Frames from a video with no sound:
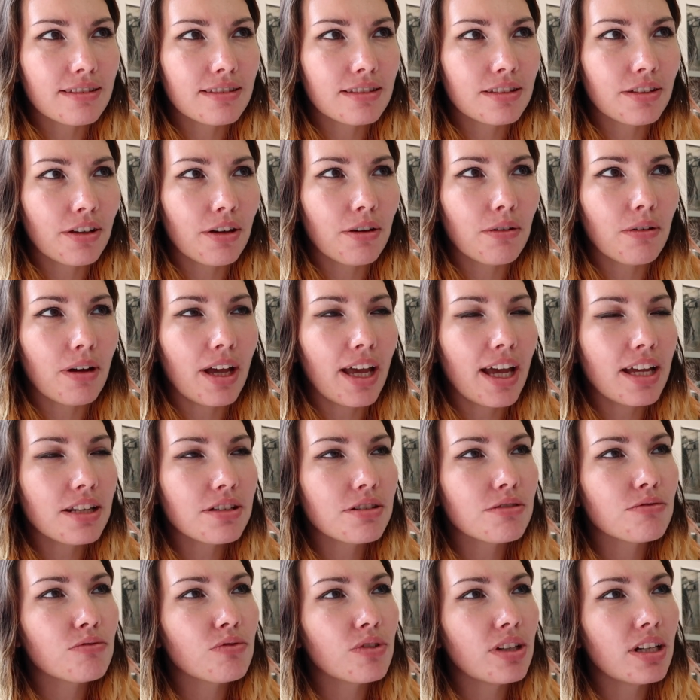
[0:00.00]
So I had
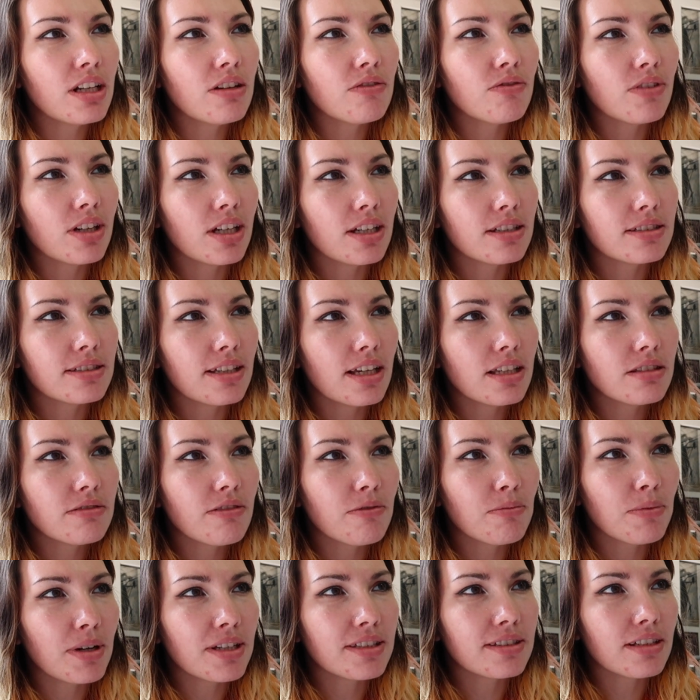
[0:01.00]
to really reassess
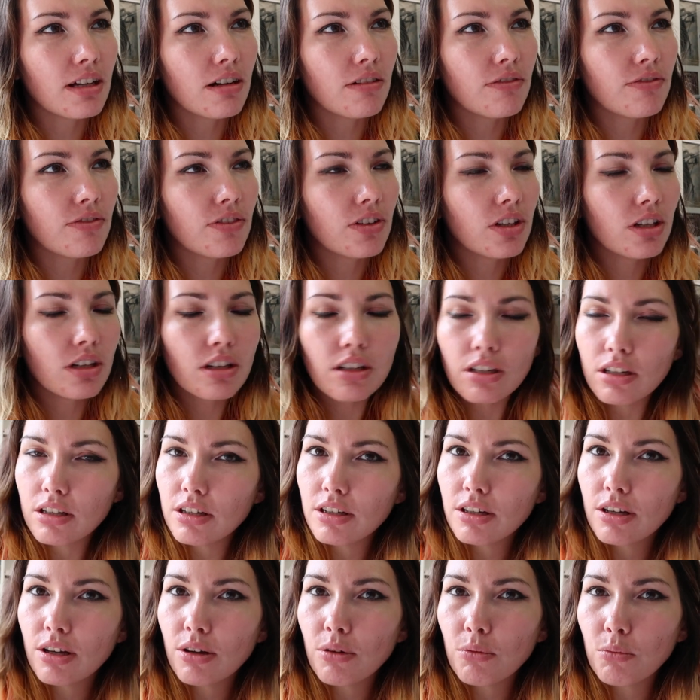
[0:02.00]
with myself
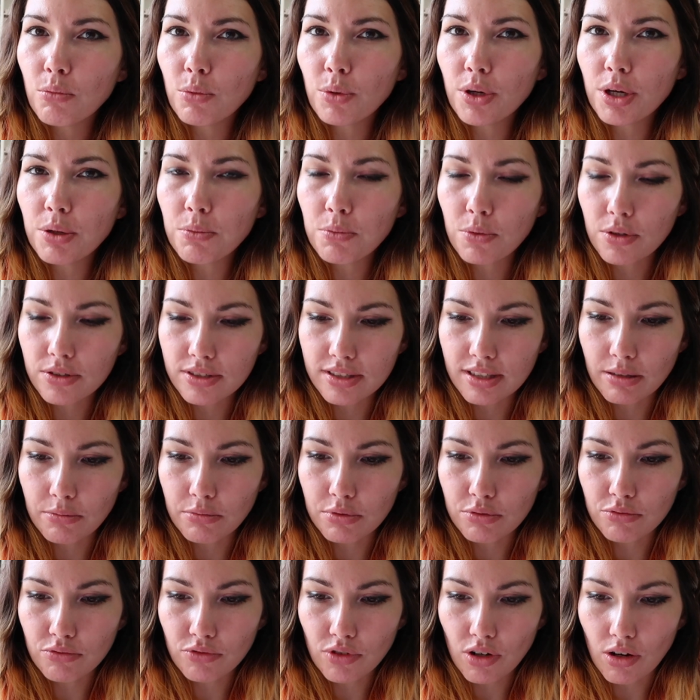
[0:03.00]
what it was that
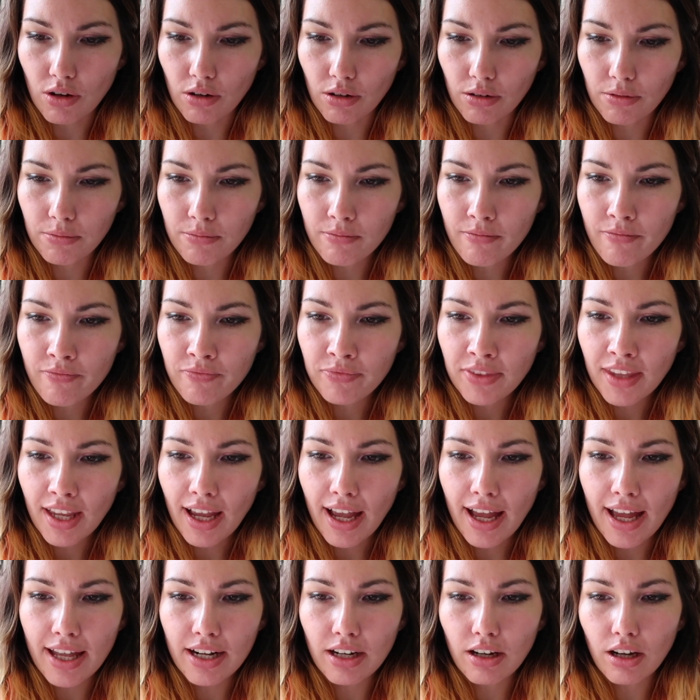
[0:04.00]
was wrong.
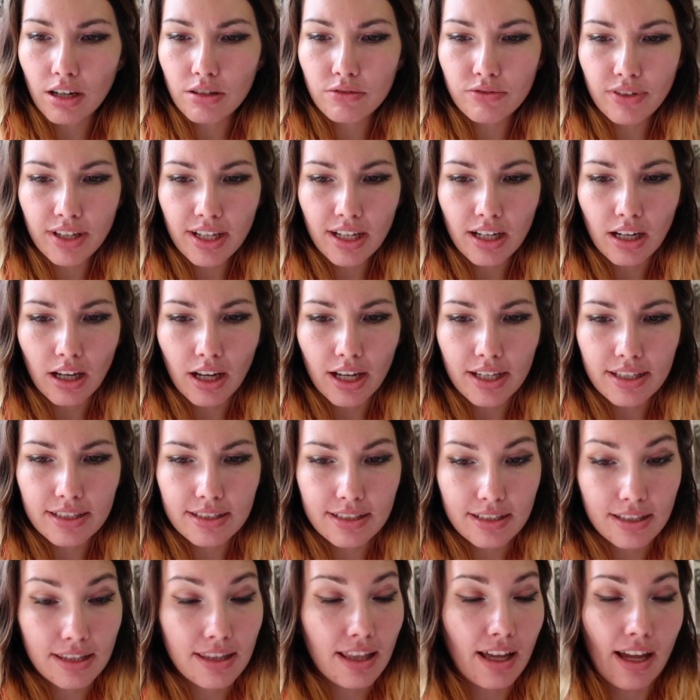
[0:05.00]
And I
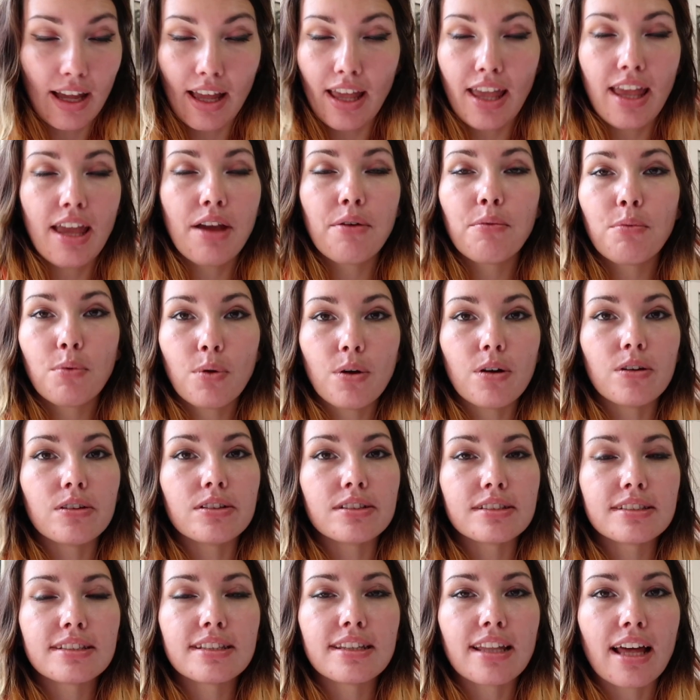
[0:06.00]
realised that it
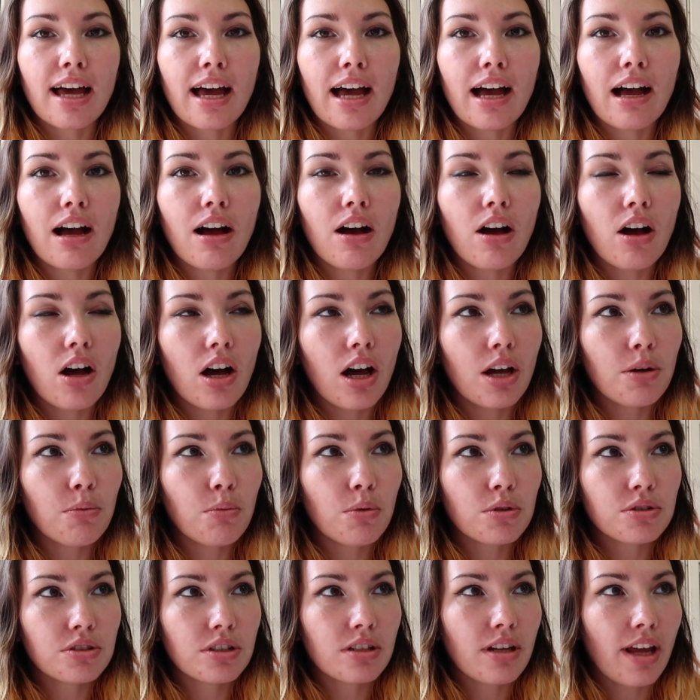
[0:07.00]
was that I
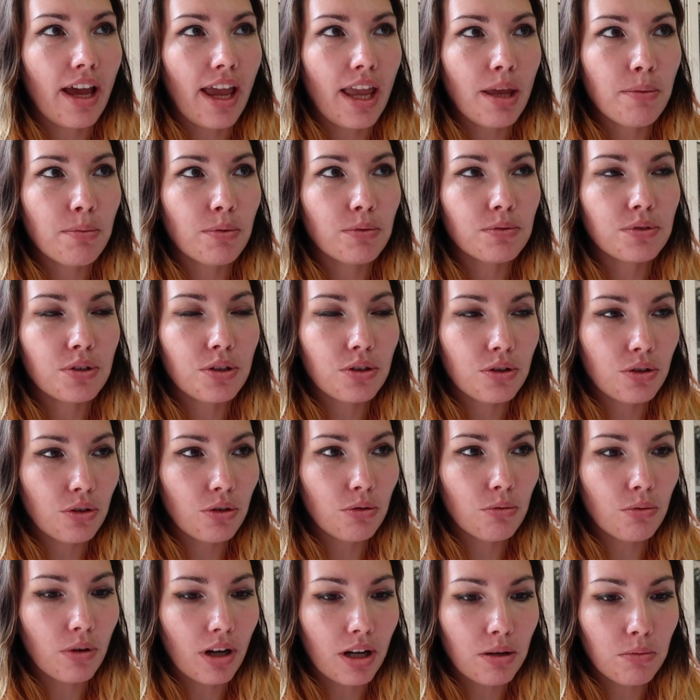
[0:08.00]
wasn't able to
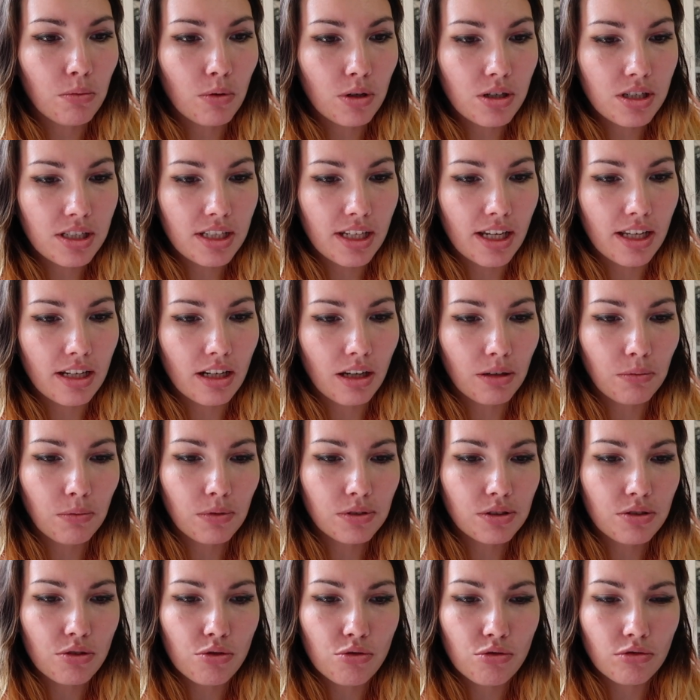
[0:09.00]
do what I wanted. I
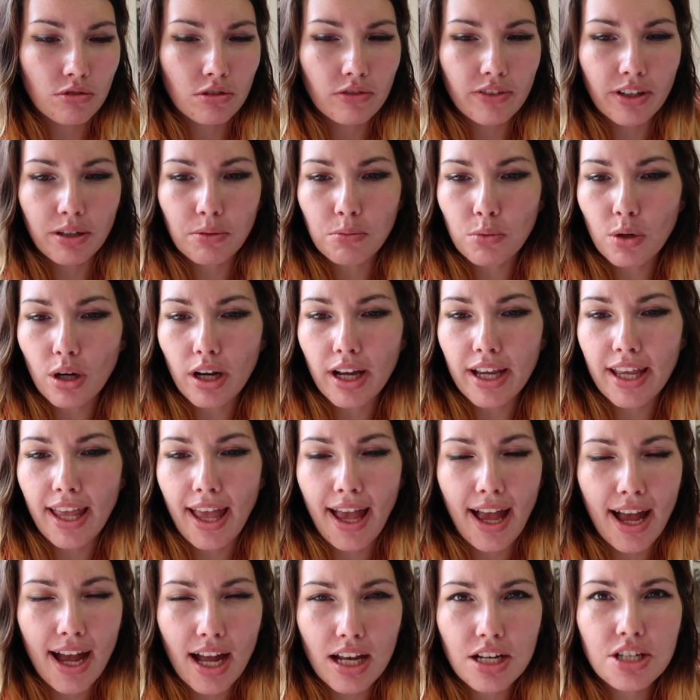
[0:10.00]
wasn't drawing what I
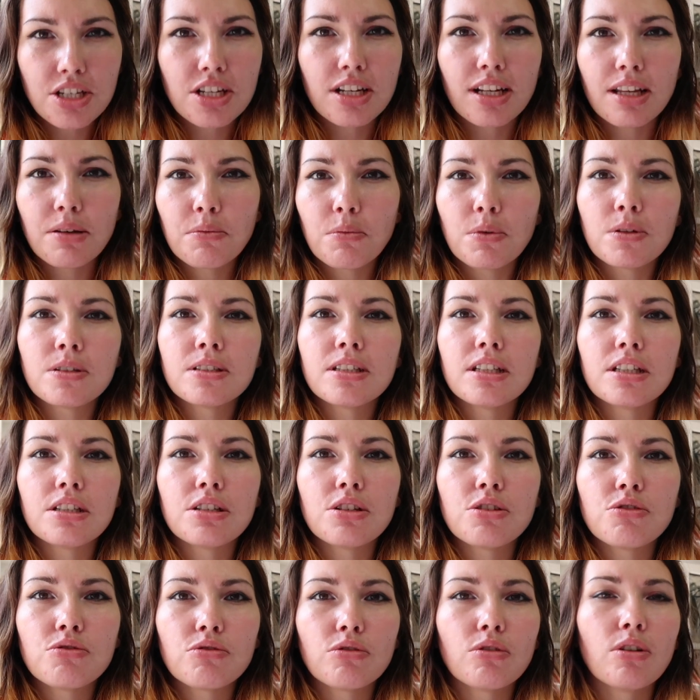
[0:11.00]
actually wanted
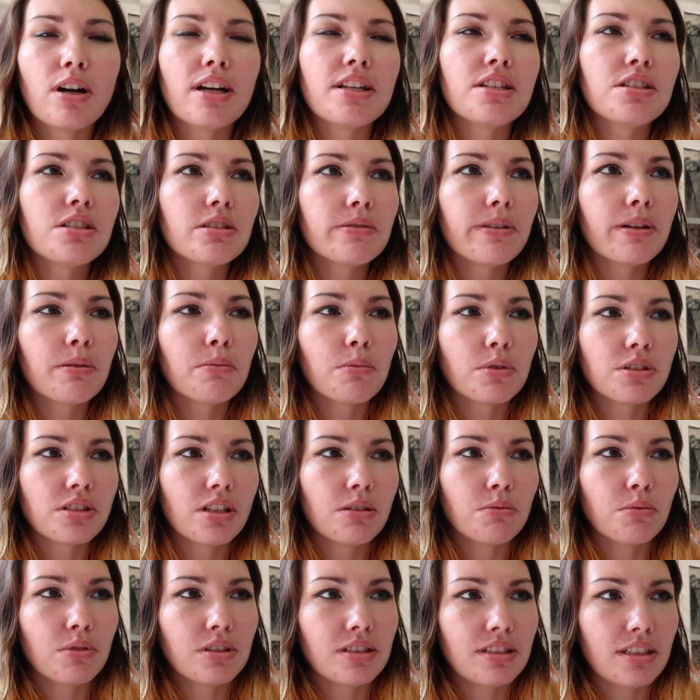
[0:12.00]
to draw and doing what
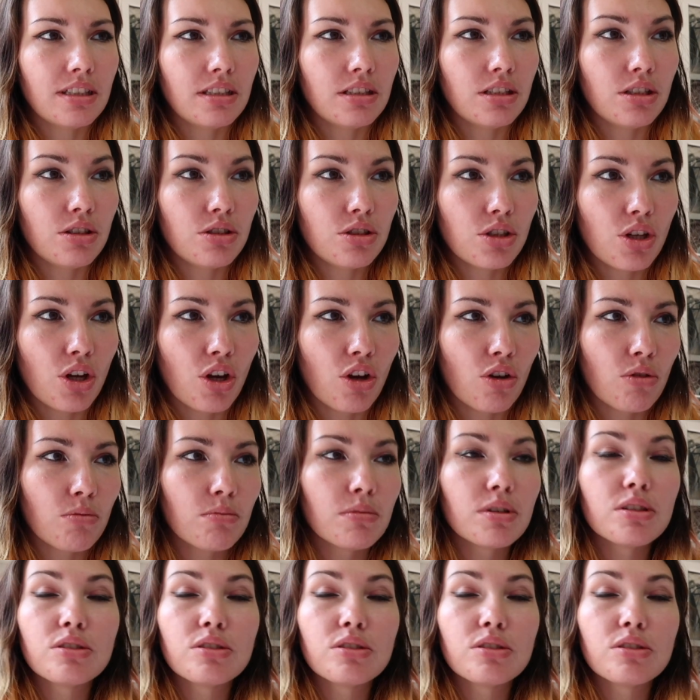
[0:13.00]
I wanted to do.